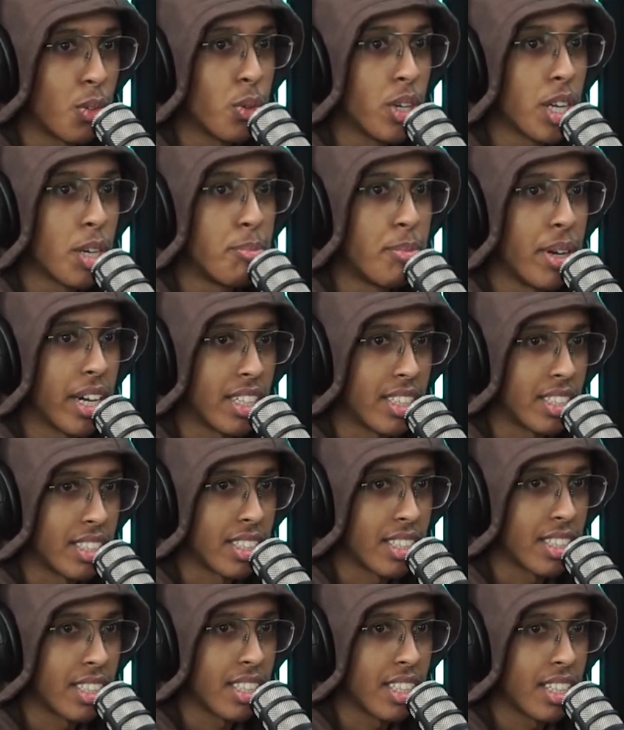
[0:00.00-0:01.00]
We're better.
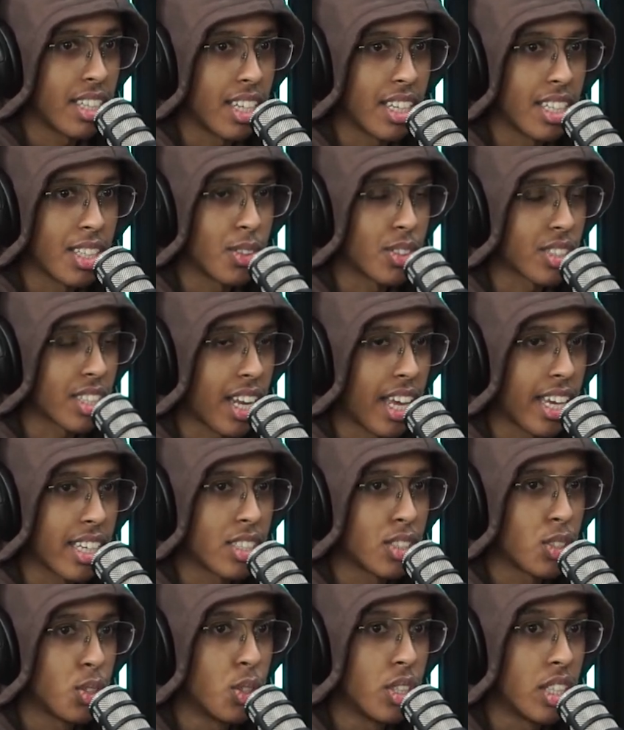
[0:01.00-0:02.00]
He was like
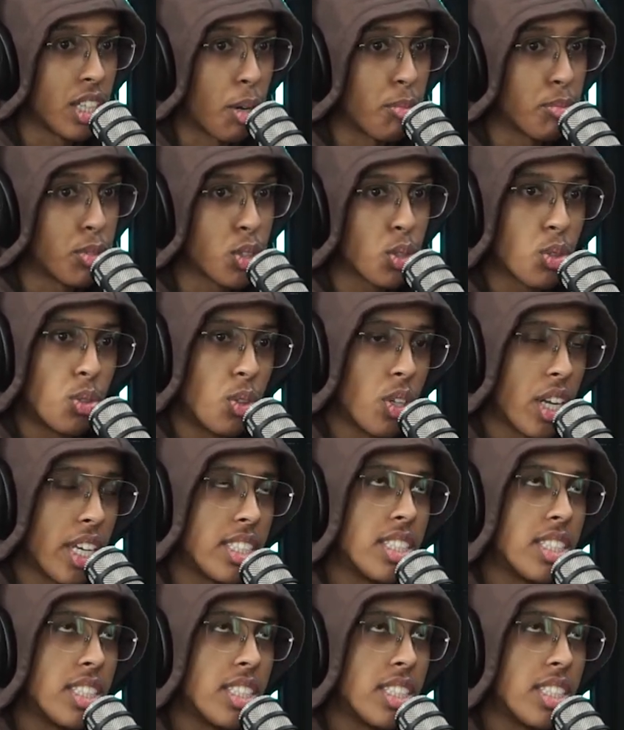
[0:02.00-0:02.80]
shooting up the school and